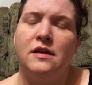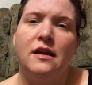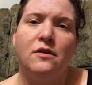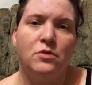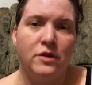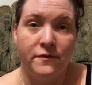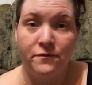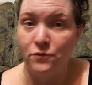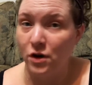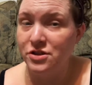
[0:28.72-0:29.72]
getting really
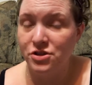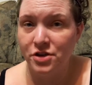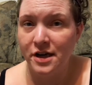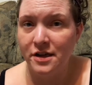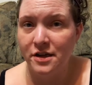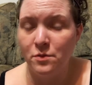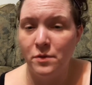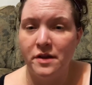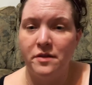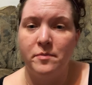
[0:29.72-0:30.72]
frustrated
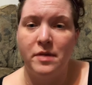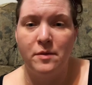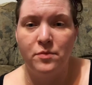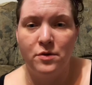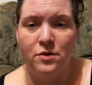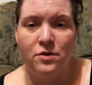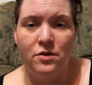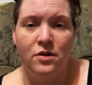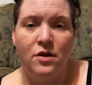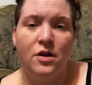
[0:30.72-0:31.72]
with
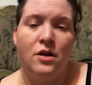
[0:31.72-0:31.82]
people,